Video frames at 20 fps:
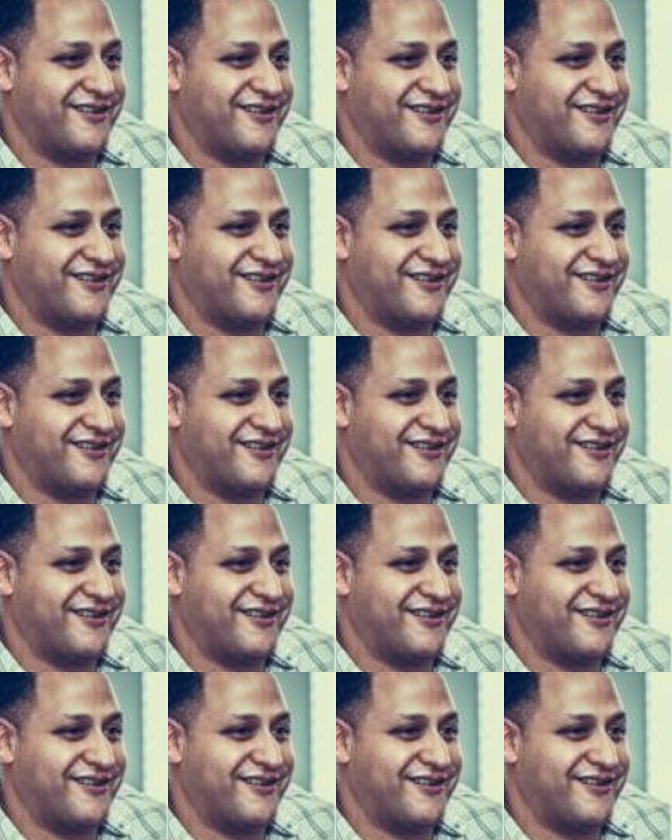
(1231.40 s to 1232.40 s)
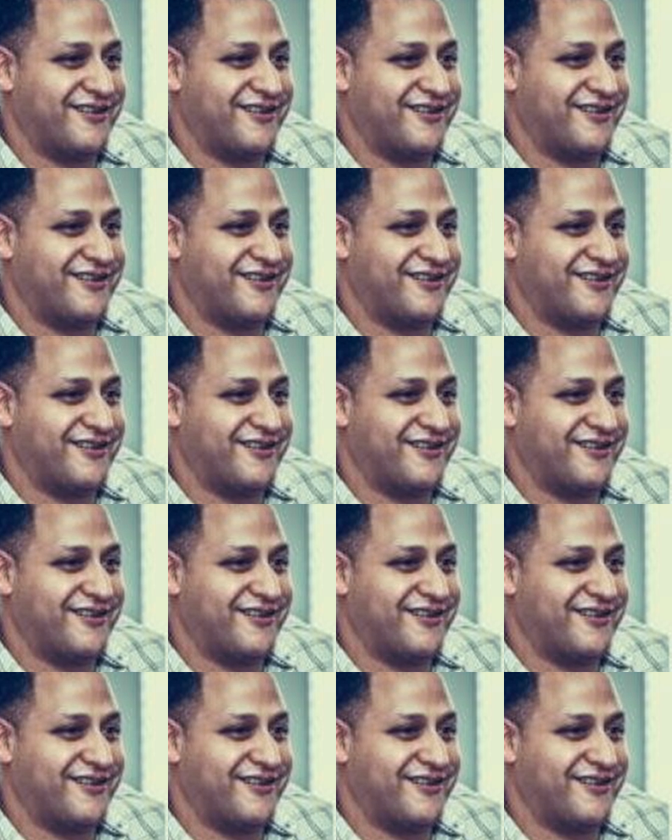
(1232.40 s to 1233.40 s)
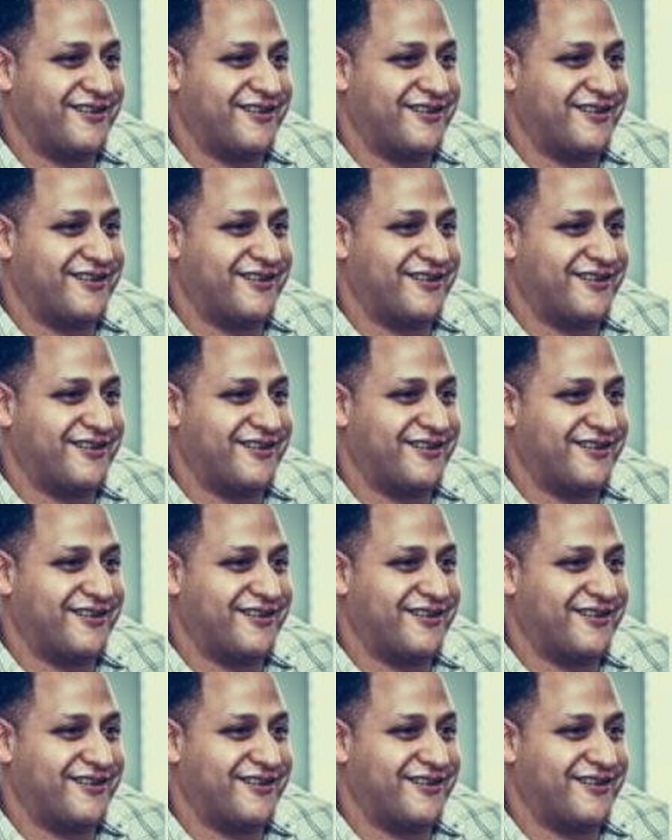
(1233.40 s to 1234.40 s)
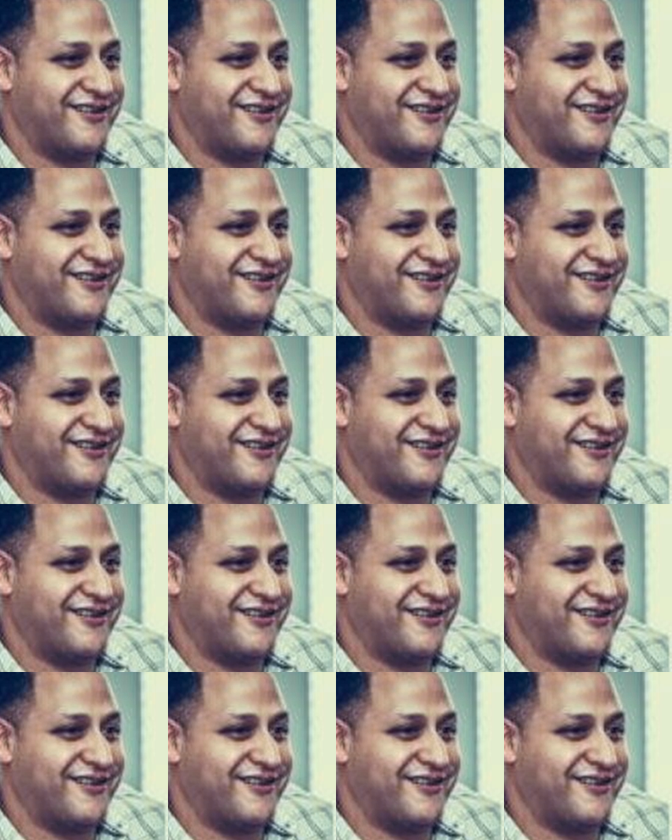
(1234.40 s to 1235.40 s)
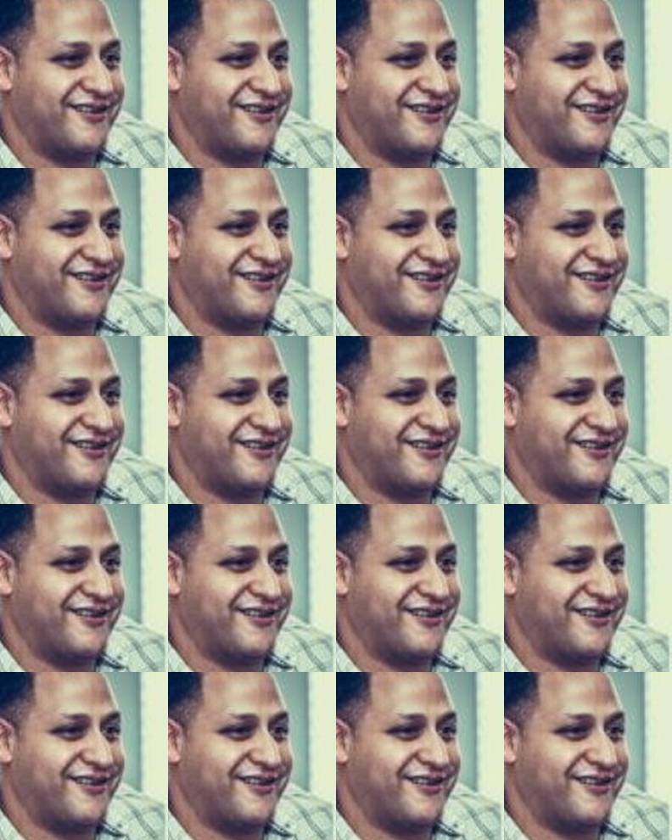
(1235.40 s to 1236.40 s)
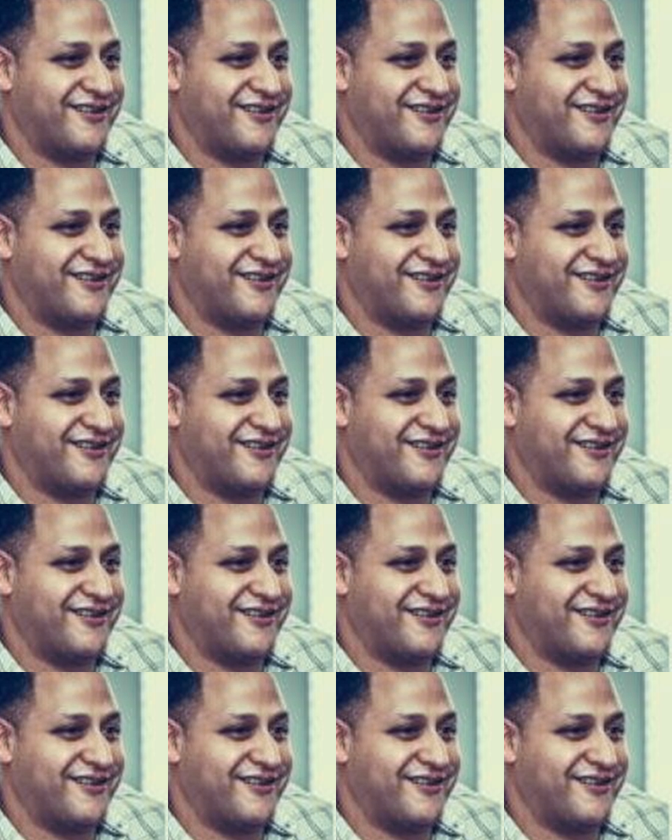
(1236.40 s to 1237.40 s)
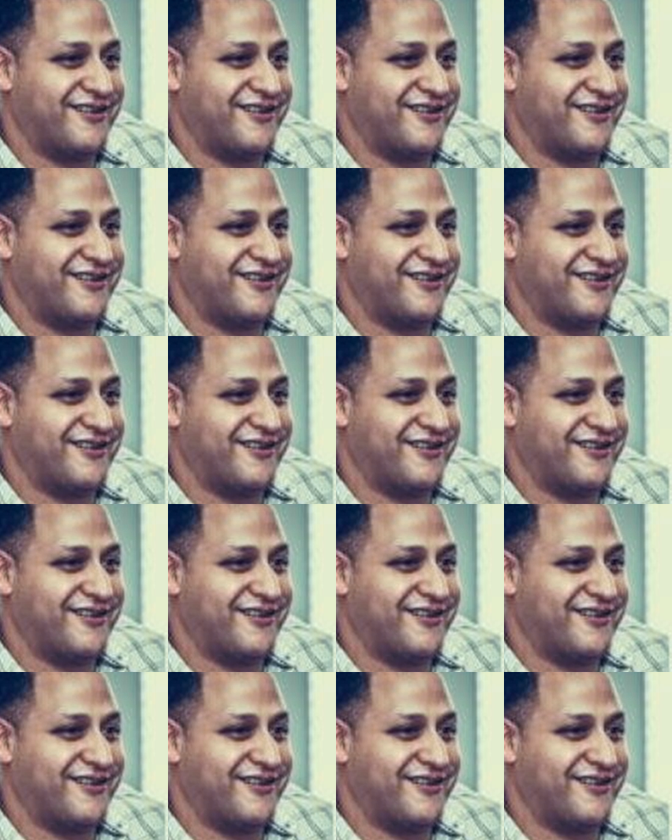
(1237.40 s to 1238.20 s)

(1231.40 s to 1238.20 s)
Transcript: [no speech]